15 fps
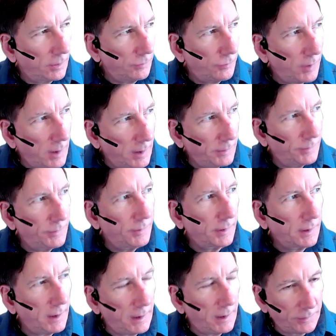defines the
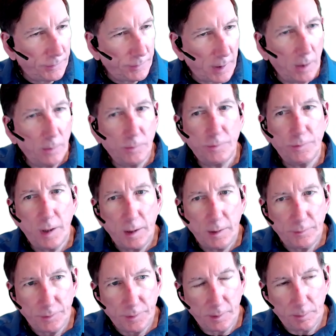case outside
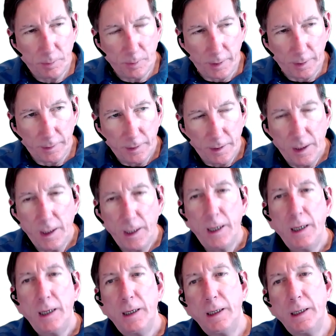of SharePoint.
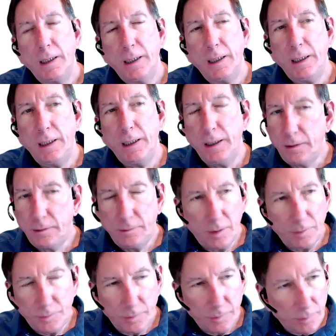It
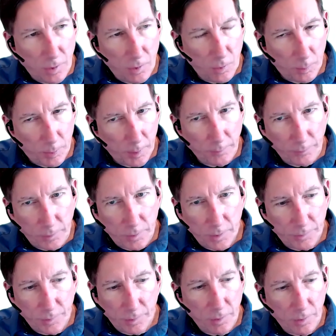doesn't know, Purview
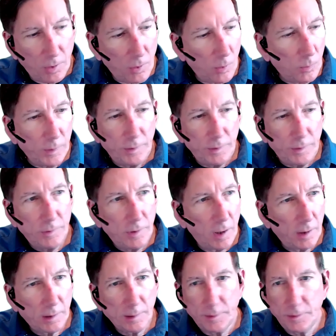doesn't know which
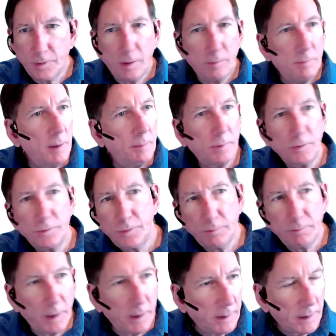documents are members
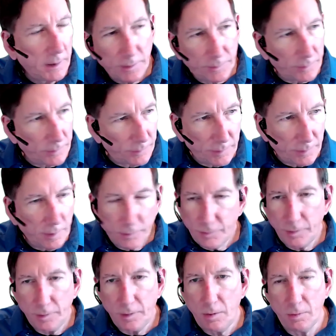of my cases. It
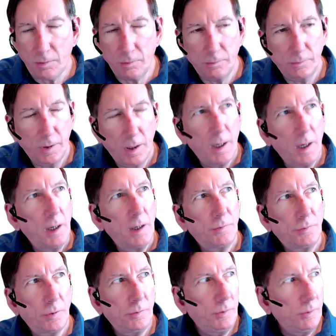doesn't know.
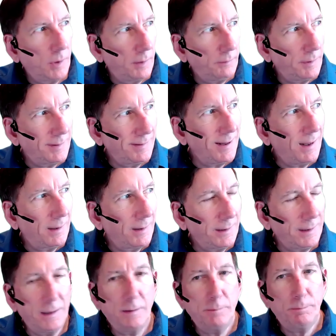So you have to tell it
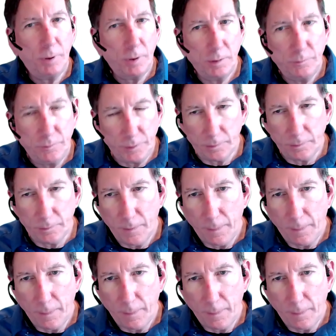in Purview.